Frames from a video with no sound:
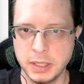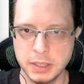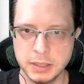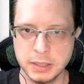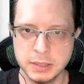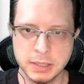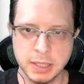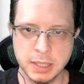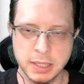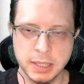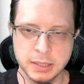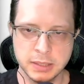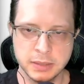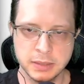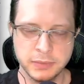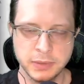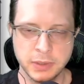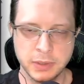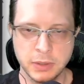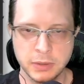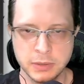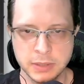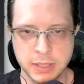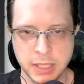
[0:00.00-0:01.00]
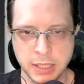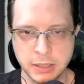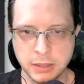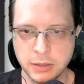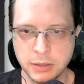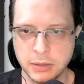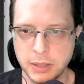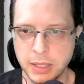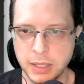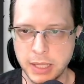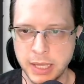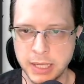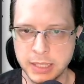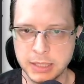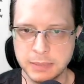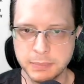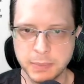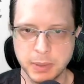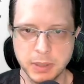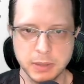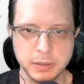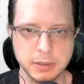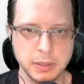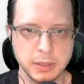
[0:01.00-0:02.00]
scientific, or technical
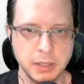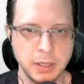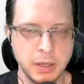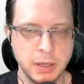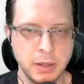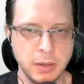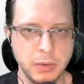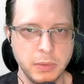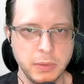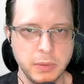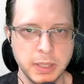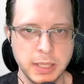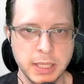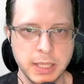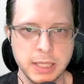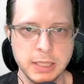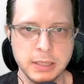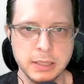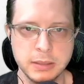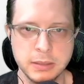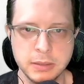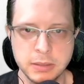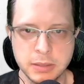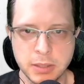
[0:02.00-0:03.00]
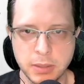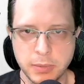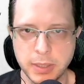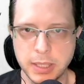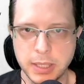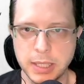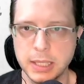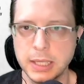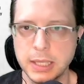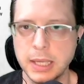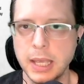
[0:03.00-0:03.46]
expert. Okie dokie.